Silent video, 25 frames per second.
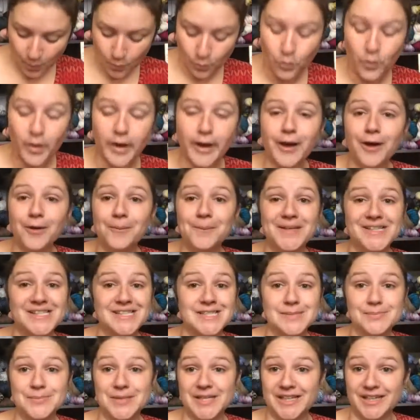where are my
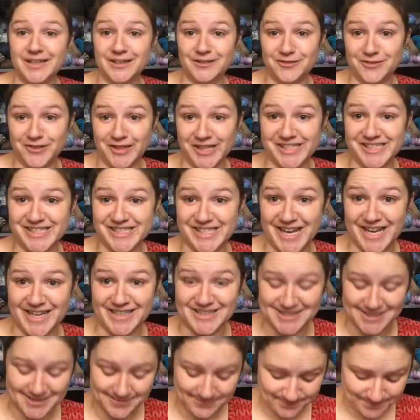spinning friends
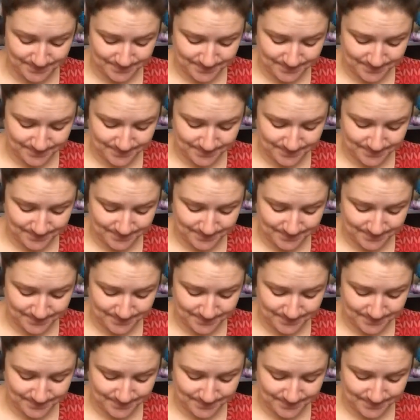at?